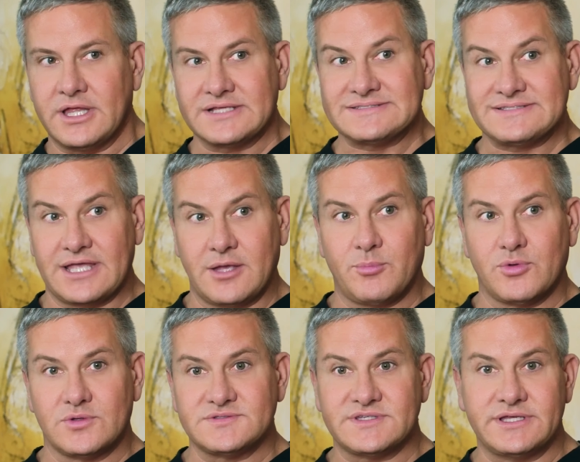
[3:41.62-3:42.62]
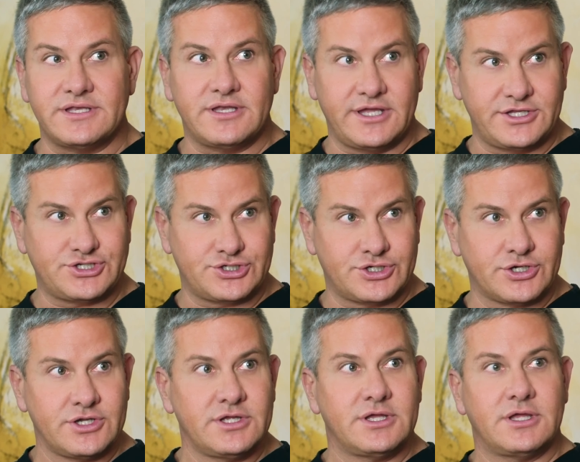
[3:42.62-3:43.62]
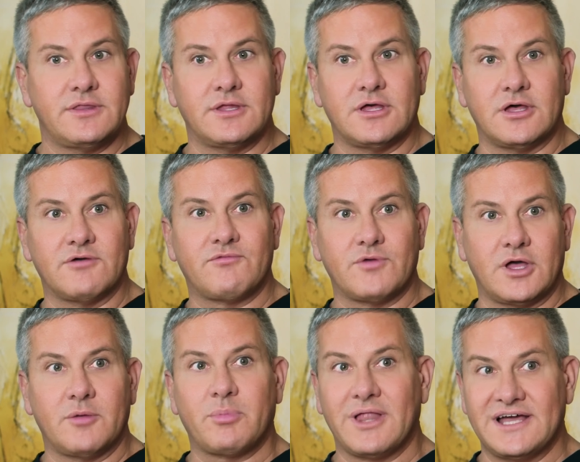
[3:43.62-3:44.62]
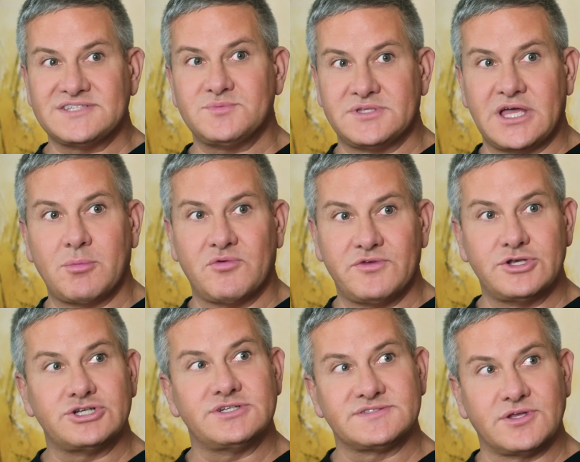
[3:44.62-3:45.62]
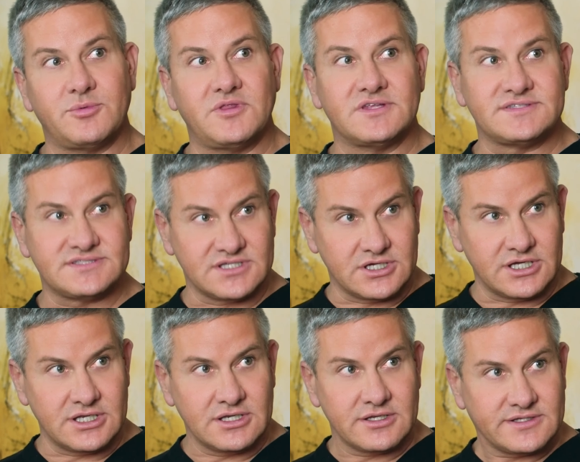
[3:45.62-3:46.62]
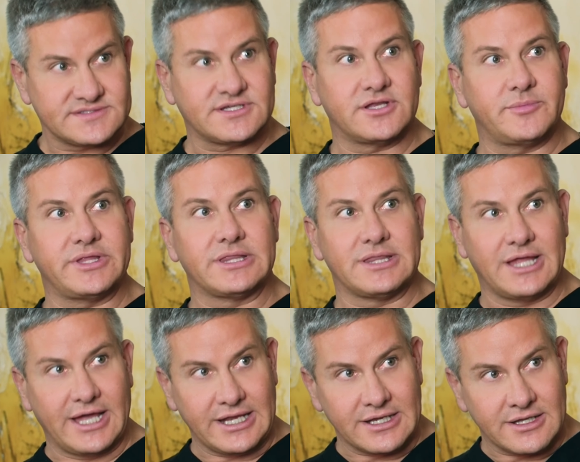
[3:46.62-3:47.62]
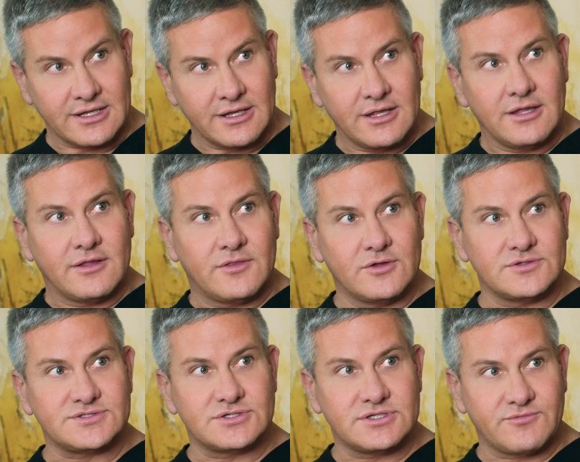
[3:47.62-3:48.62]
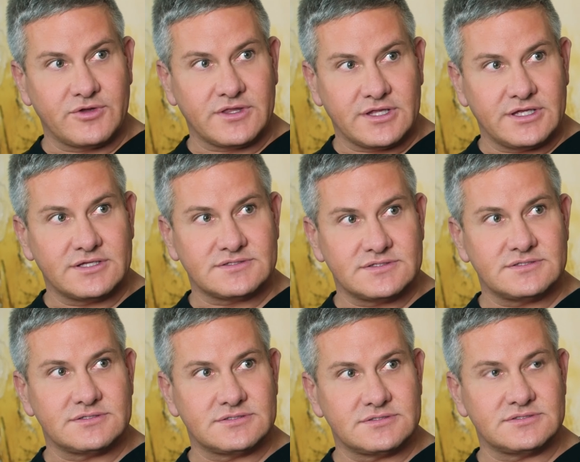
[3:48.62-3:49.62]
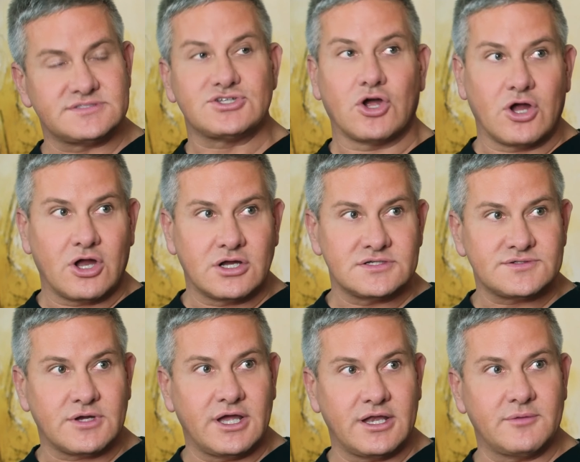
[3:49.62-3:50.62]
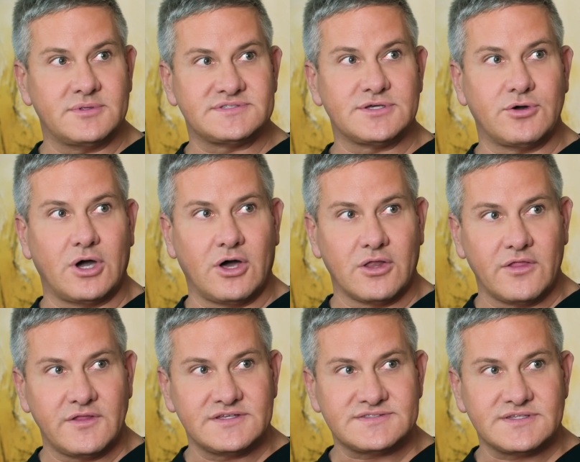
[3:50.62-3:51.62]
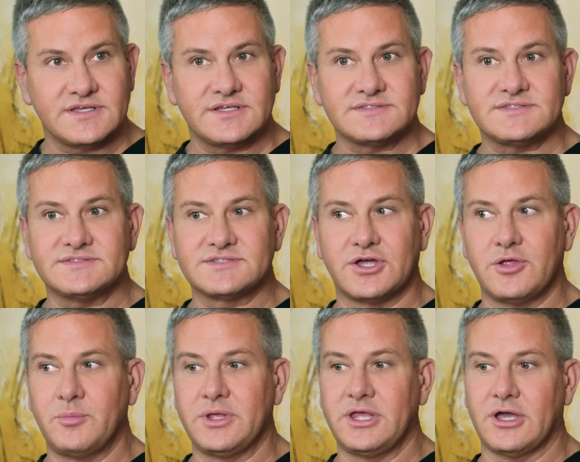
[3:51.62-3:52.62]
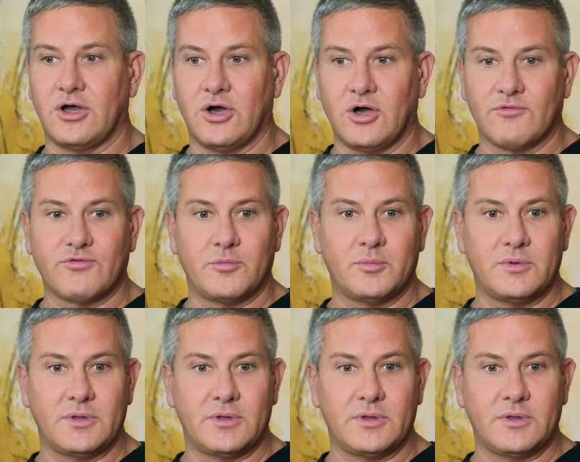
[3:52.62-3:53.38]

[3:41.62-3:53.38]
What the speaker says: examples in nature of plasma type of energy. Is going to be the sun, it's going to be lightning. Those are different things, stars, right? I mean, so all of these things is going to be all from